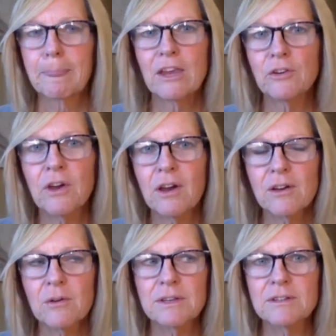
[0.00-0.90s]
you're
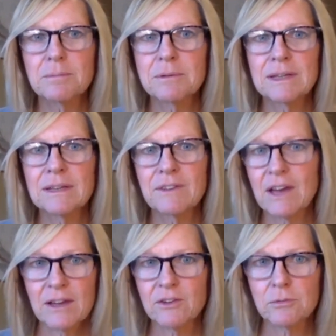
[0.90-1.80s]
not going to believe
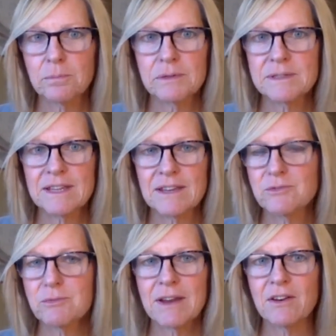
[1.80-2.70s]
100%
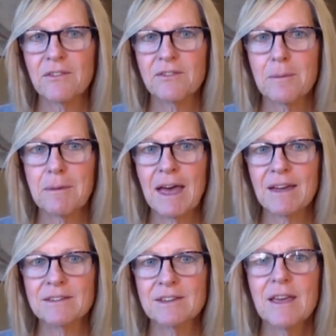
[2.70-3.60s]
right off the
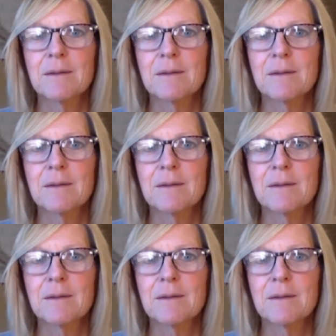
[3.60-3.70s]
bat,